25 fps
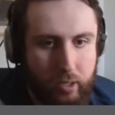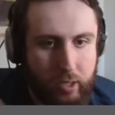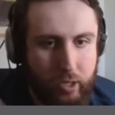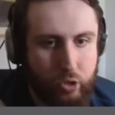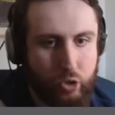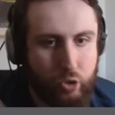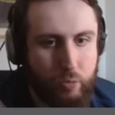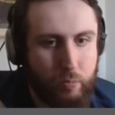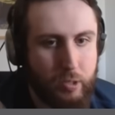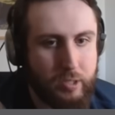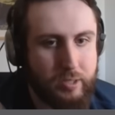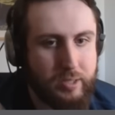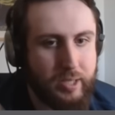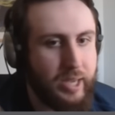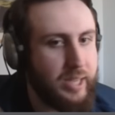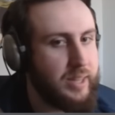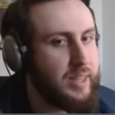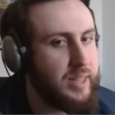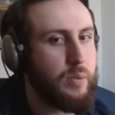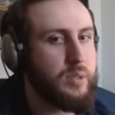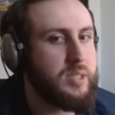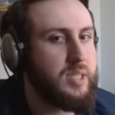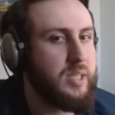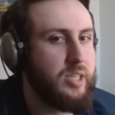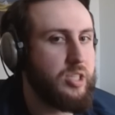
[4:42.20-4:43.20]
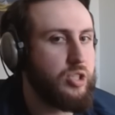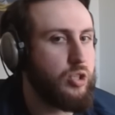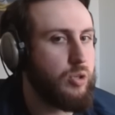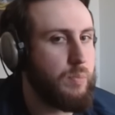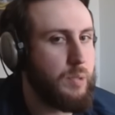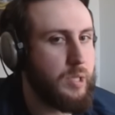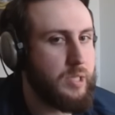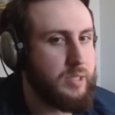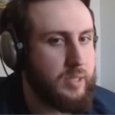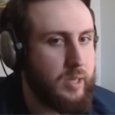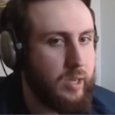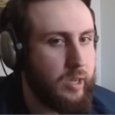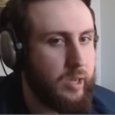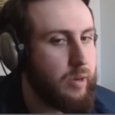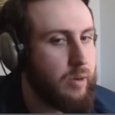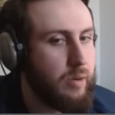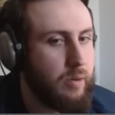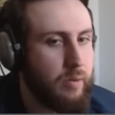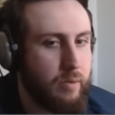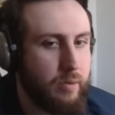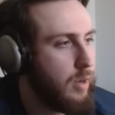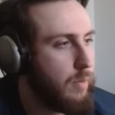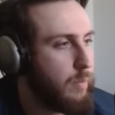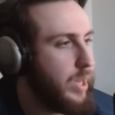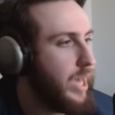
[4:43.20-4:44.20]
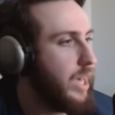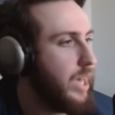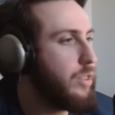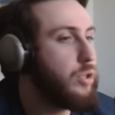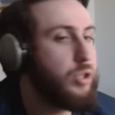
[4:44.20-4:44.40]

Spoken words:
Initial plus 8. That was initial plus 9. But yeah,